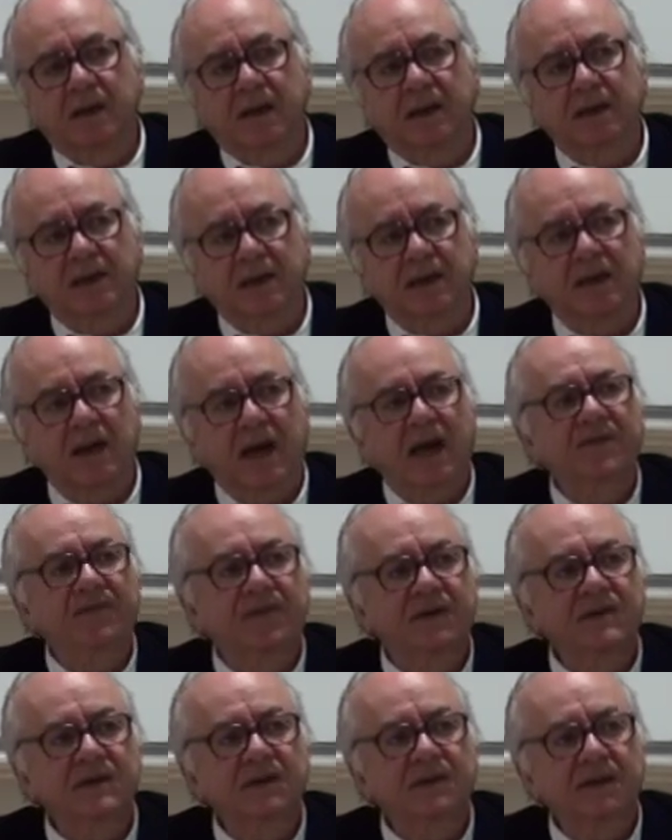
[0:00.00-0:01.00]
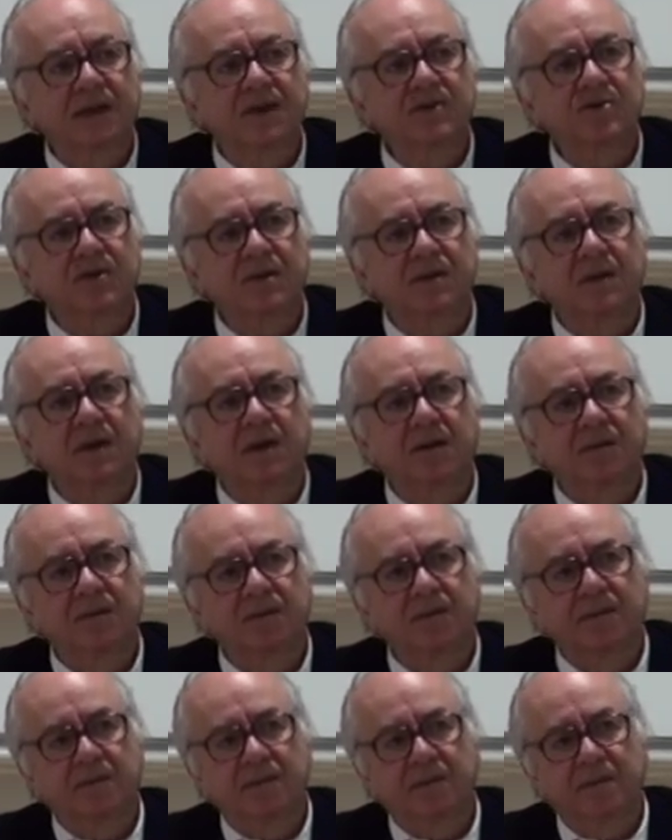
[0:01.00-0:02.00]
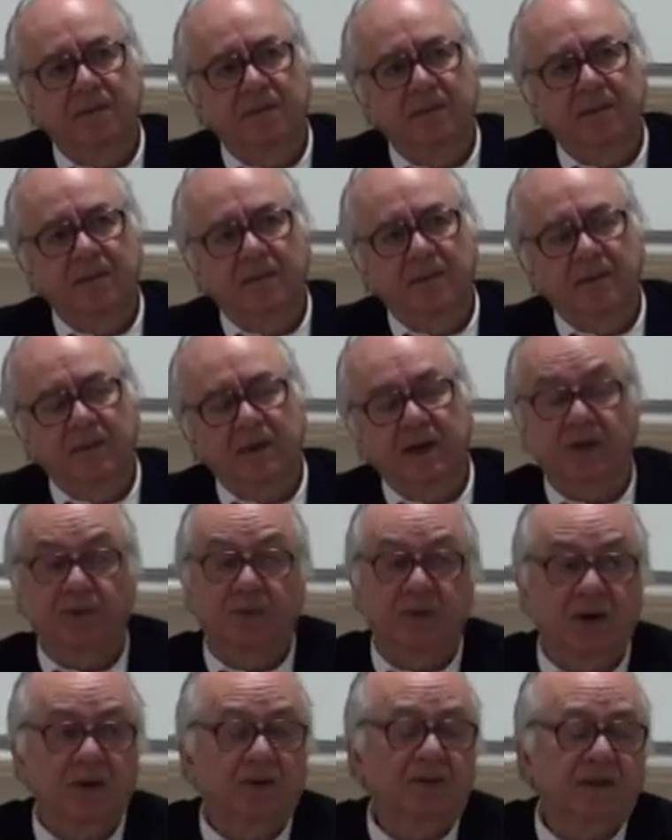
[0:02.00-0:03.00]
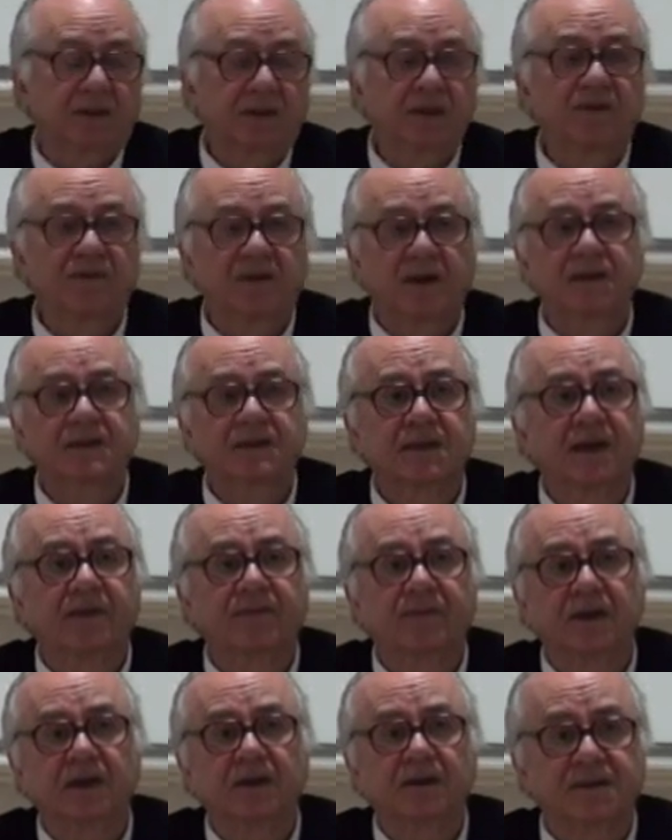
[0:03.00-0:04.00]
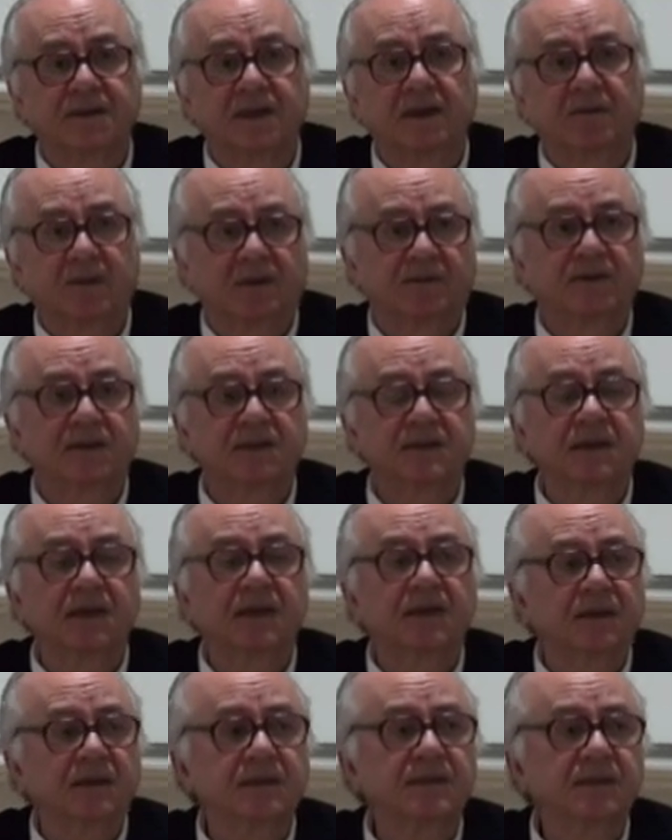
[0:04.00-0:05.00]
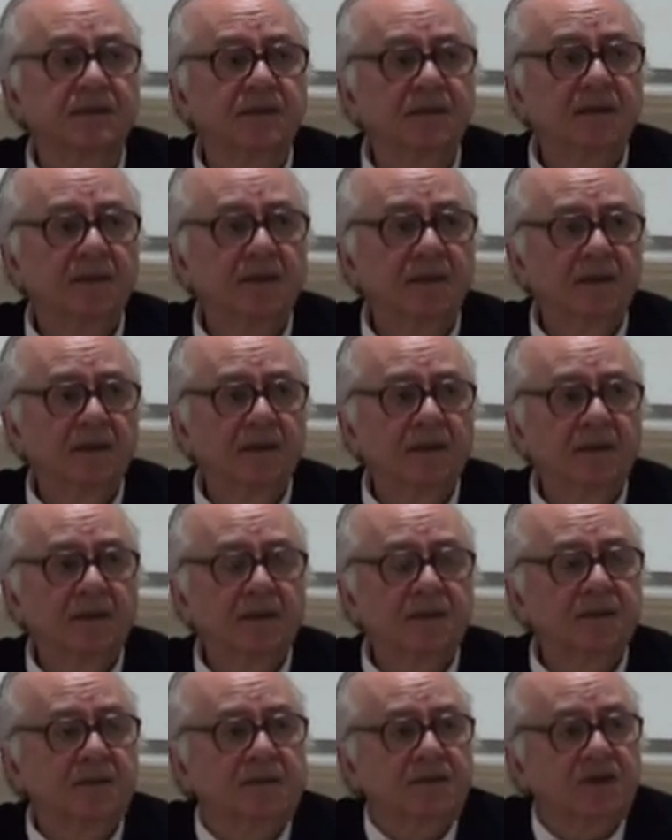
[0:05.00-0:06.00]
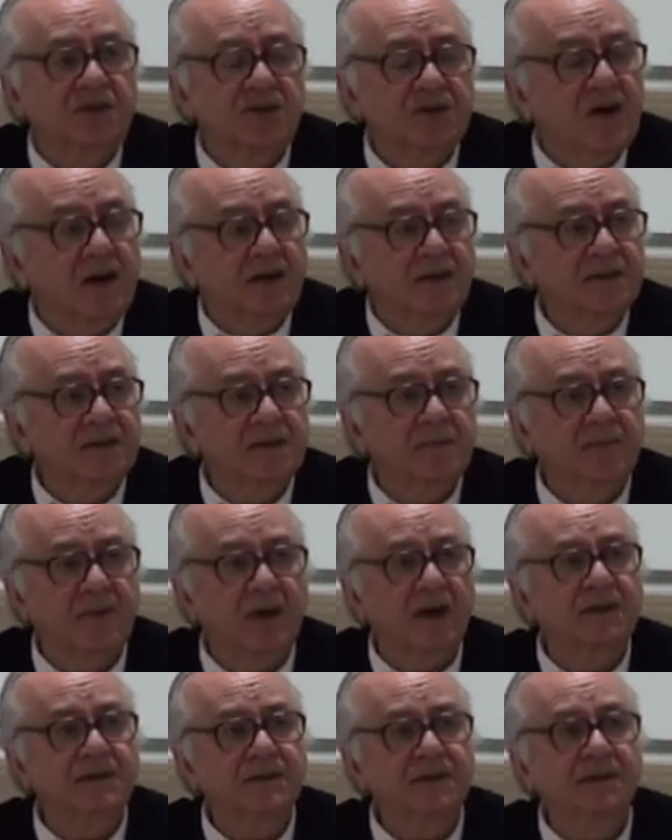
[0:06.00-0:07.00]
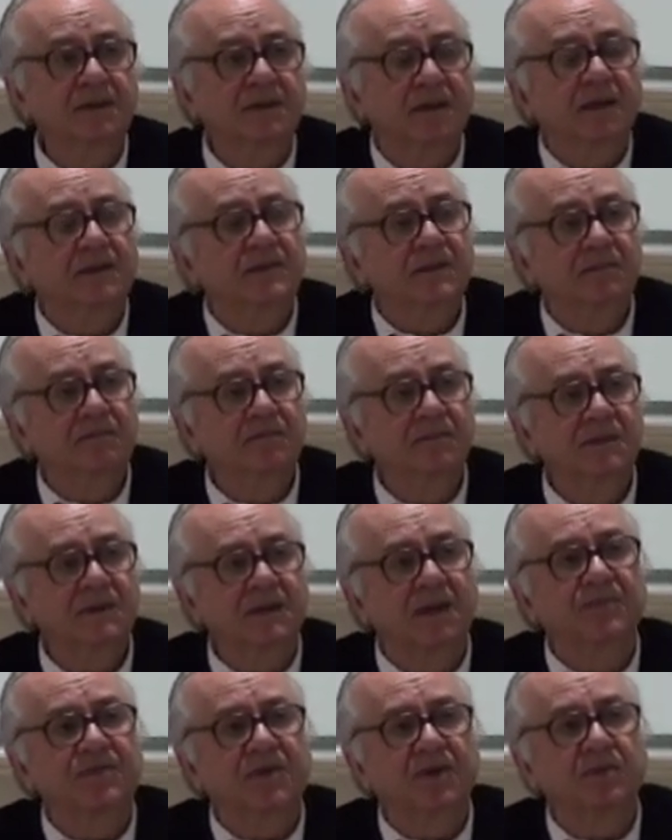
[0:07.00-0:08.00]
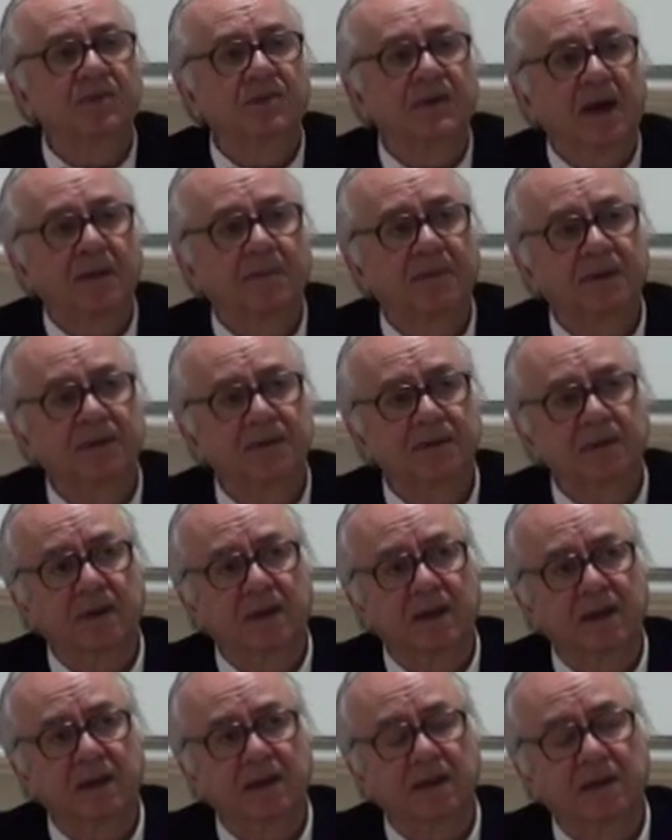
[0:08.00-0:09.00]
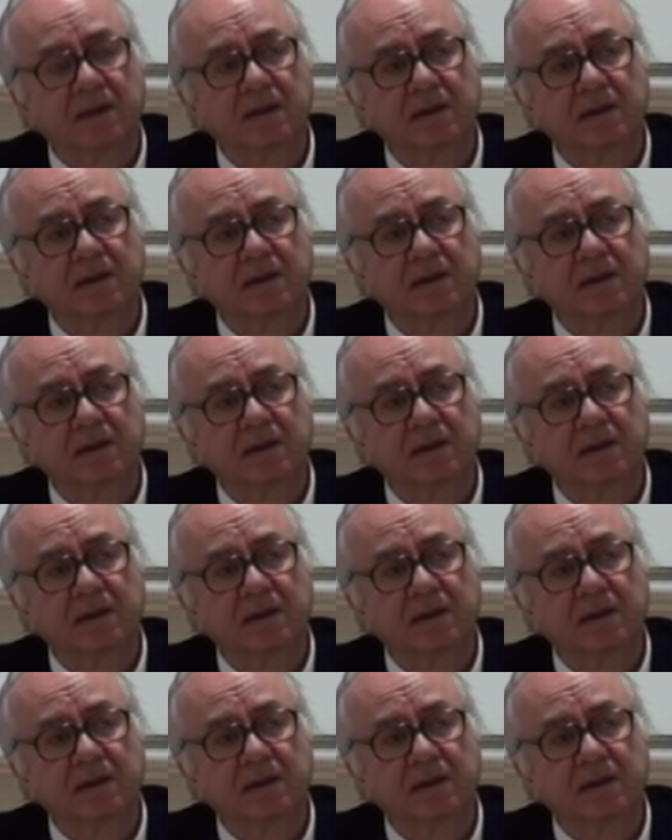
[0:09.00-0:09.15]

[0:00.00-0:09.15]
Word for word: And her life is in danger. And we know that in France they have killed some of these leaders. So it's not surprising that something would happen to her.